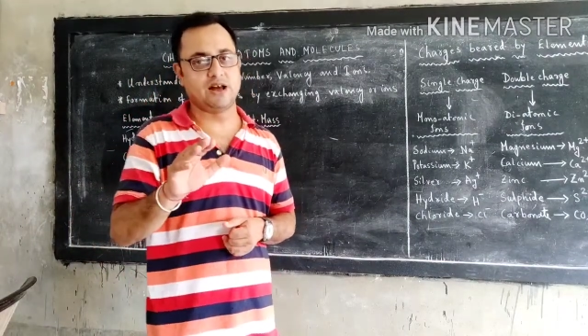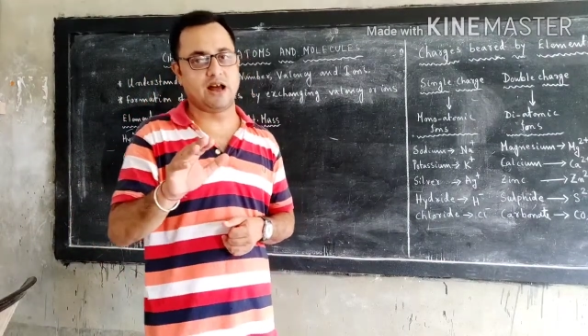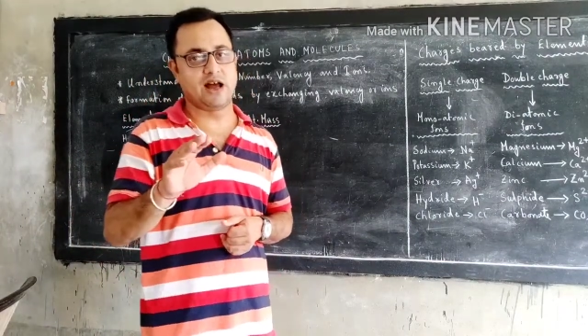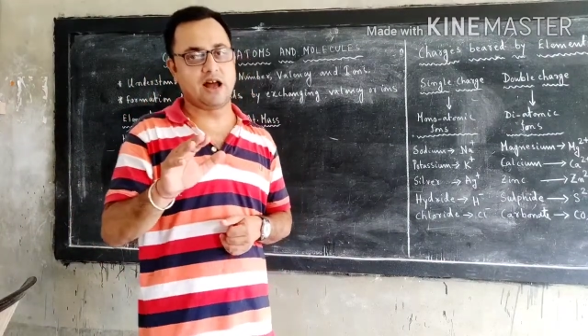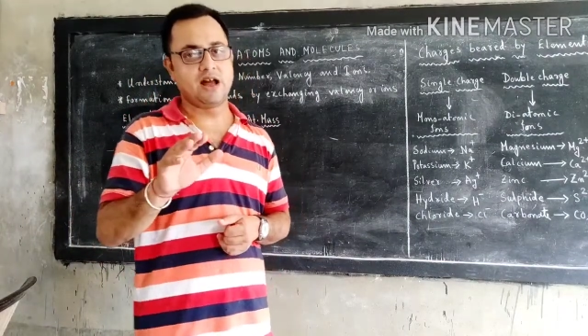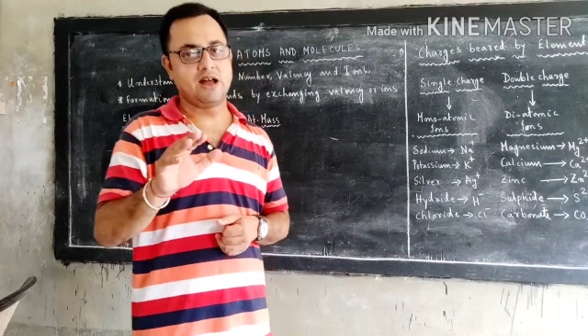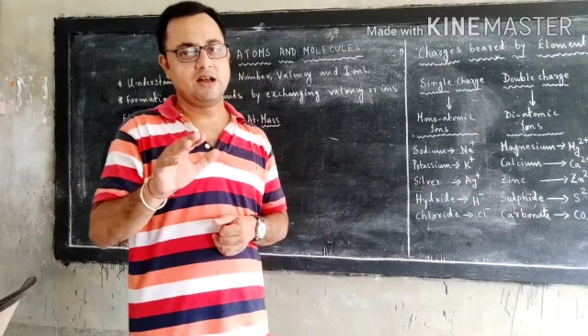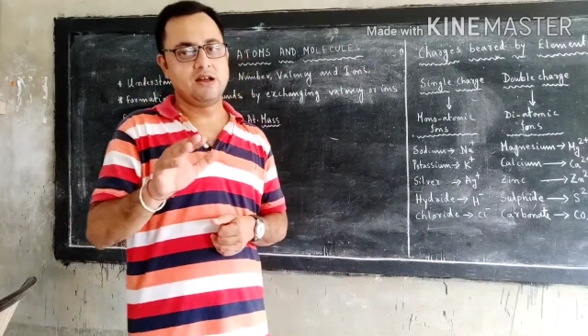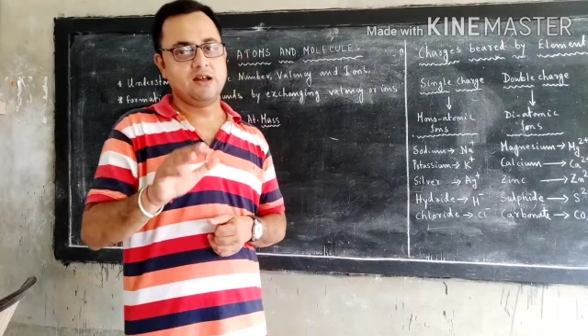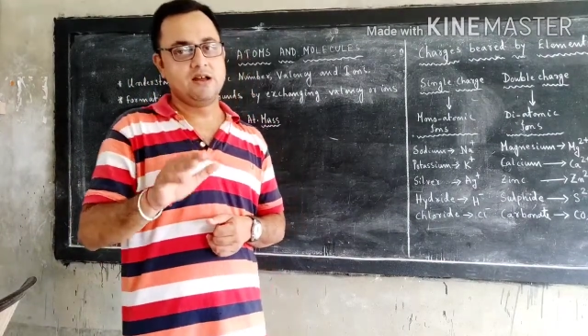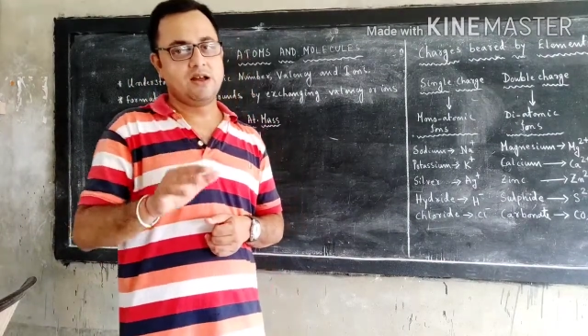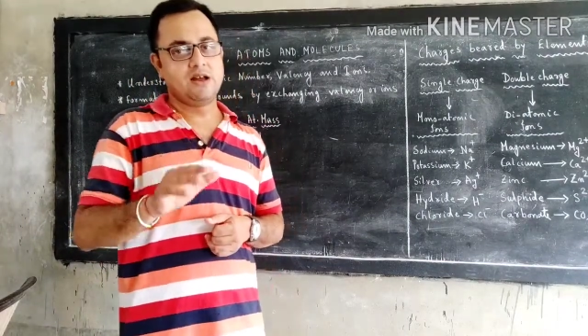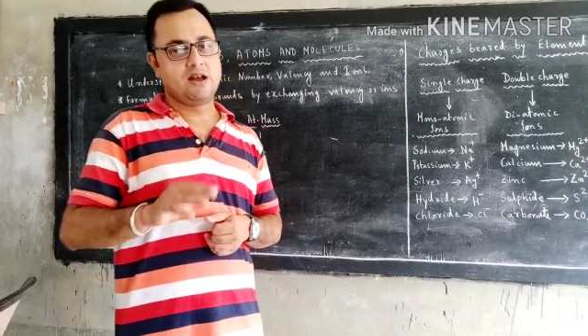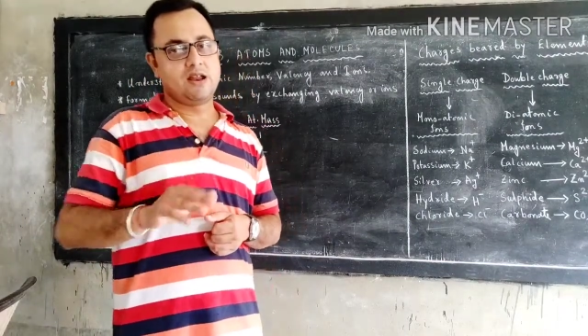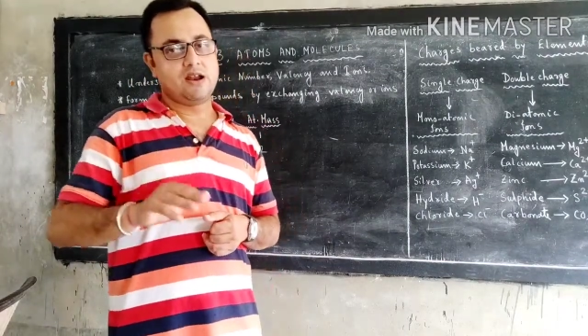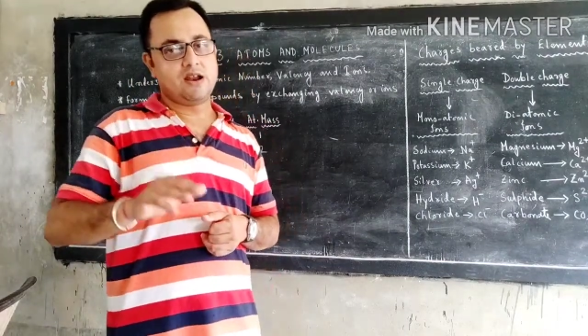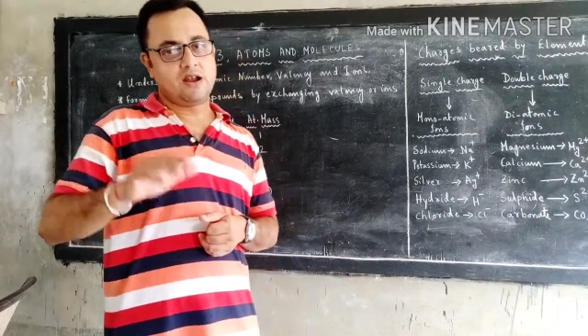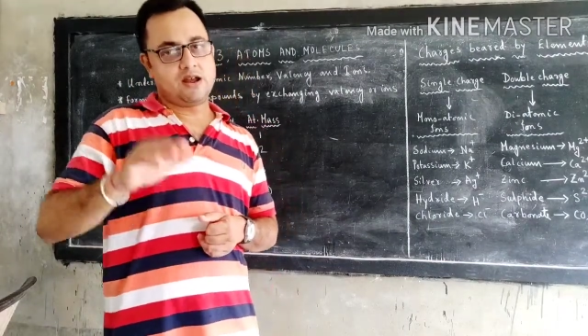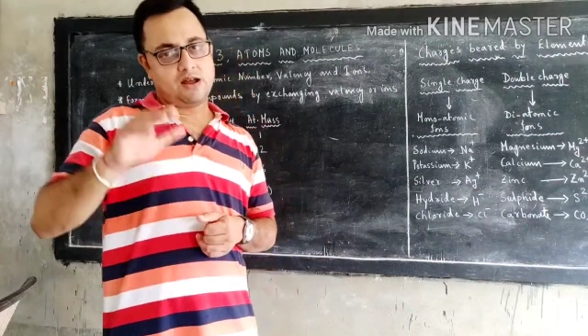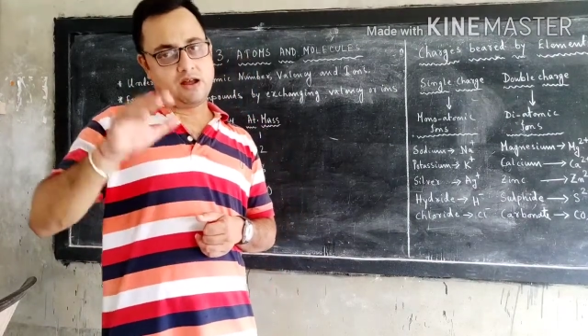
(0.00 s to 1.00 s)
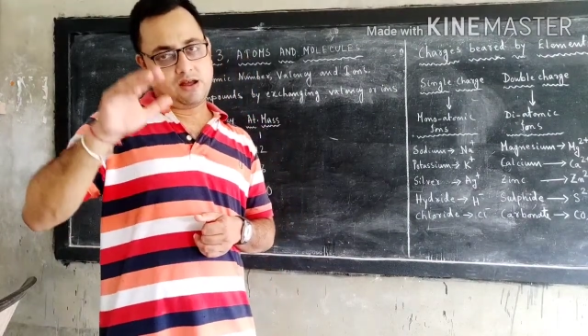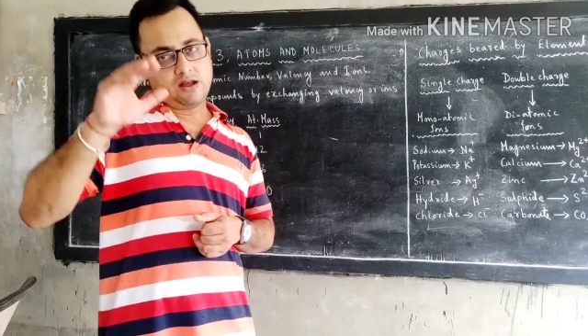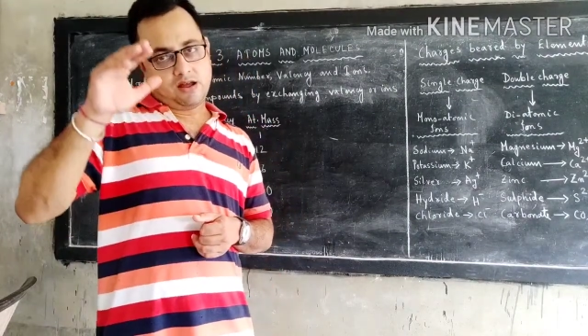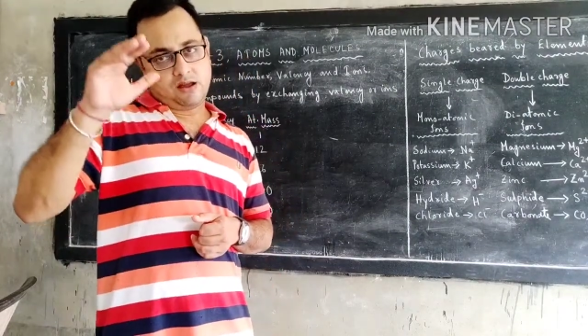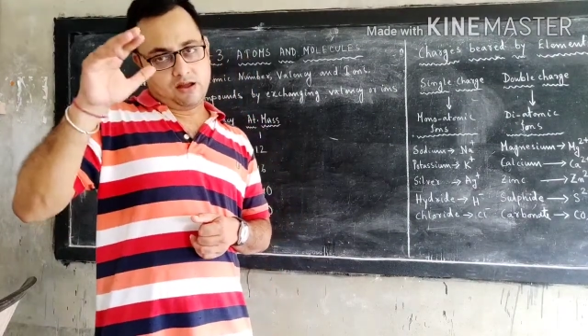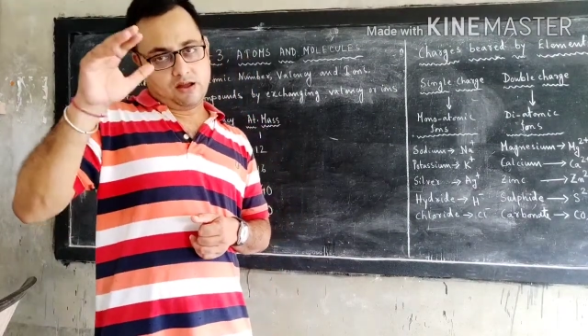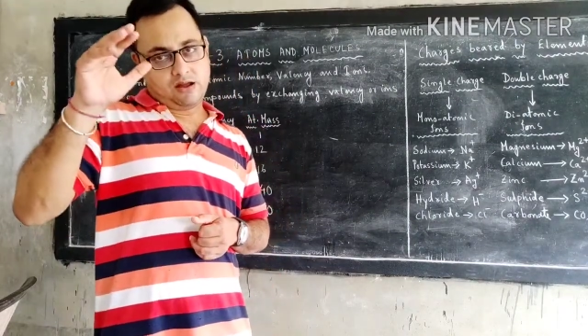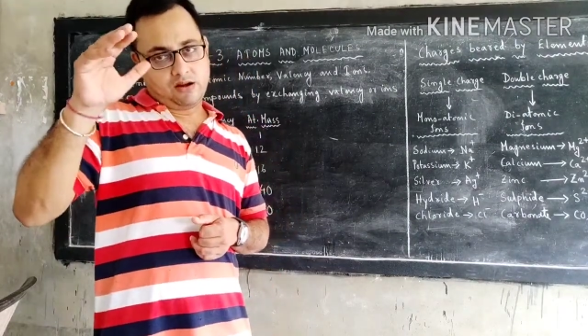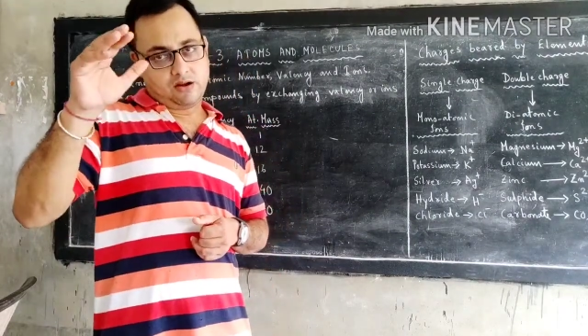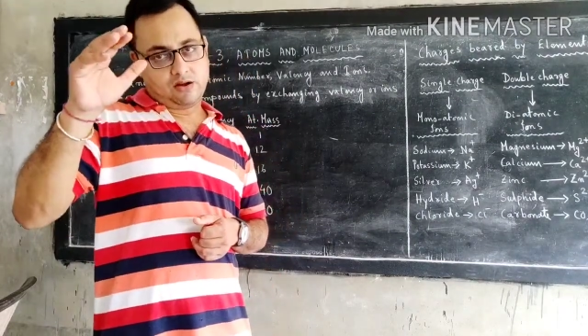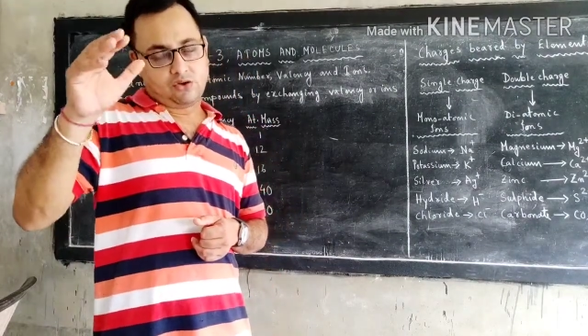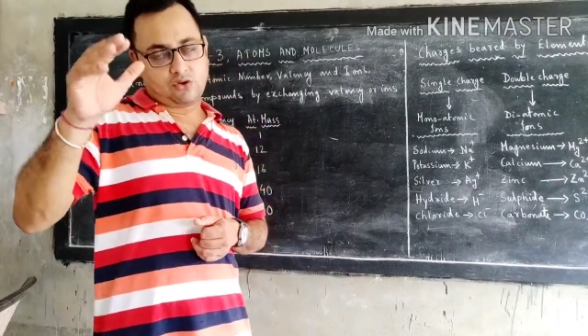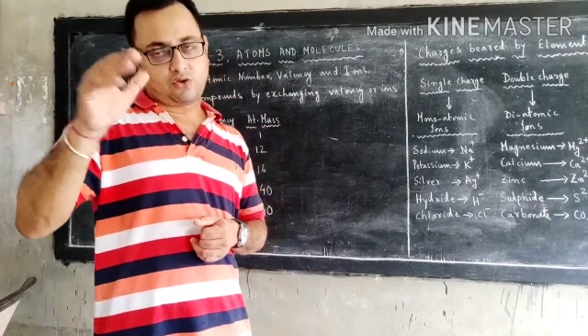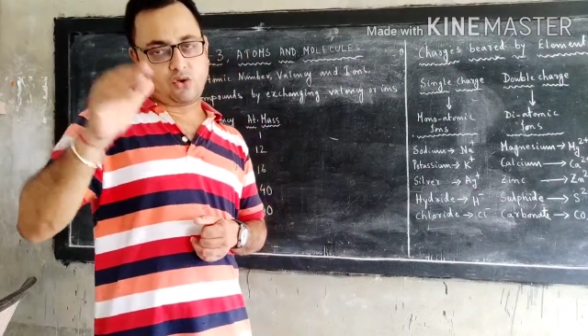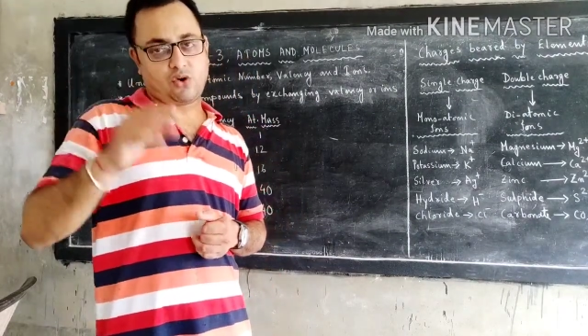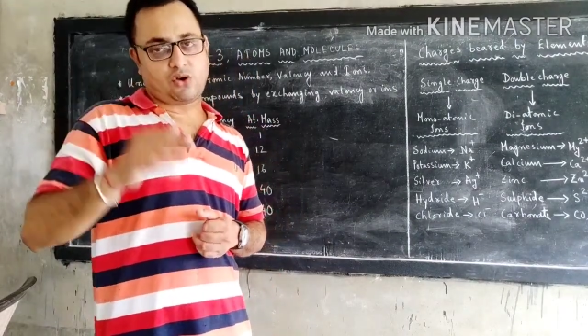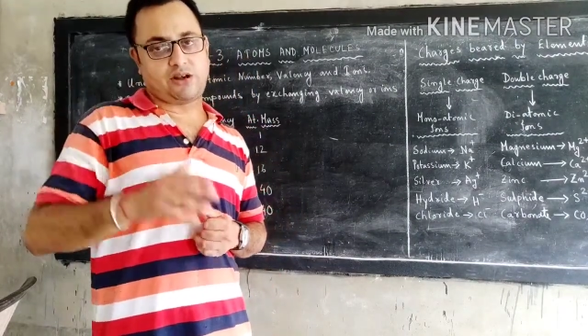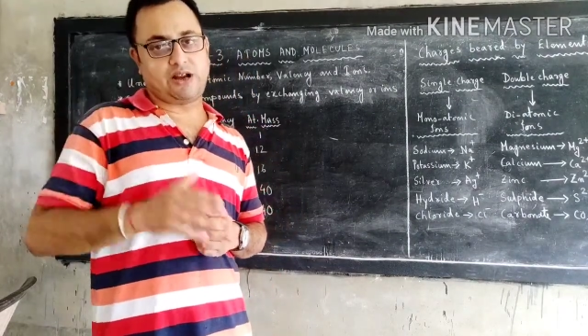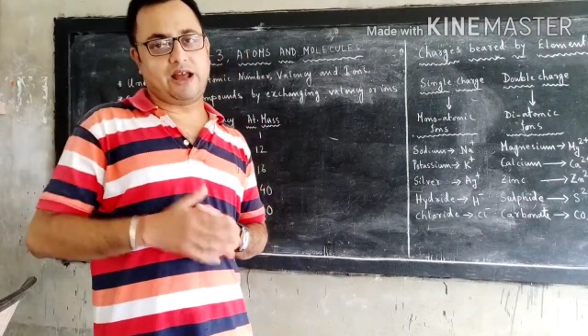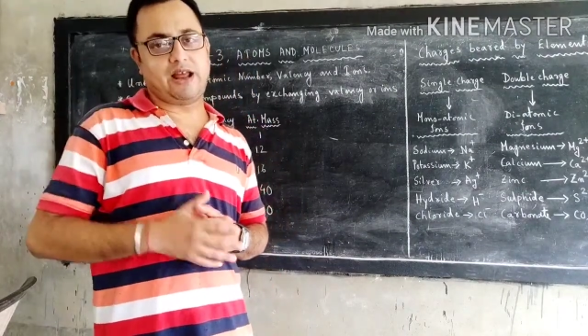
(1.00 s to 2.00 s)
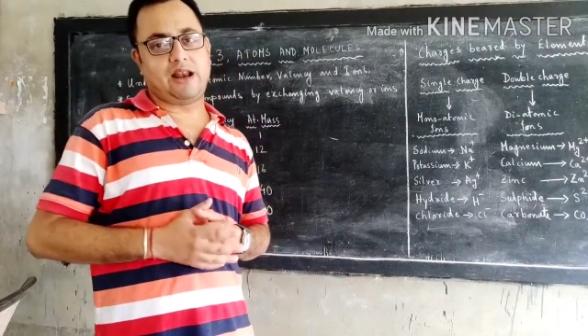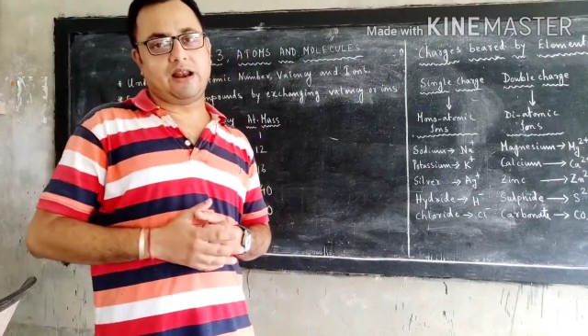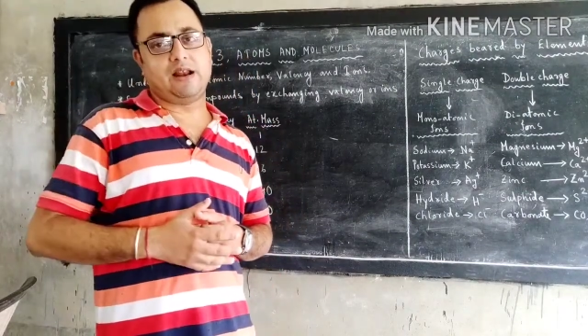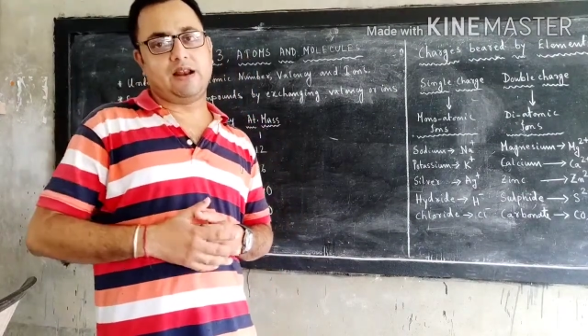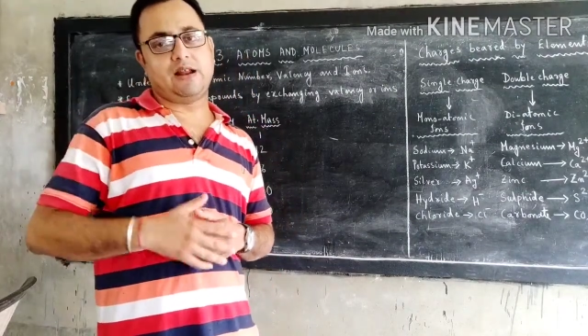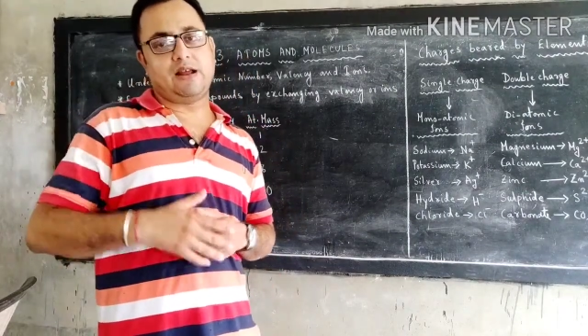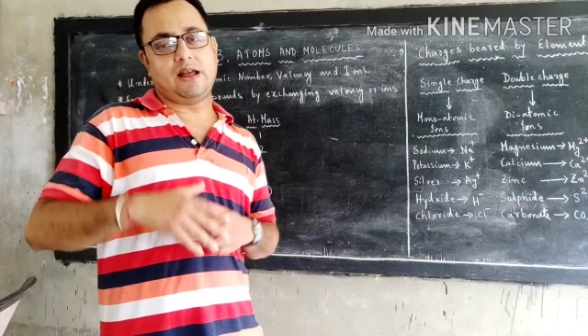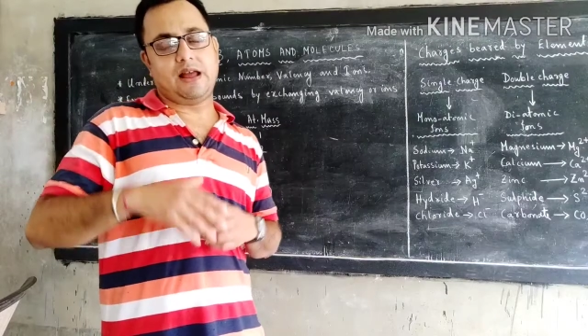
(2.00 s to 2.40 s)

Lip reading: the total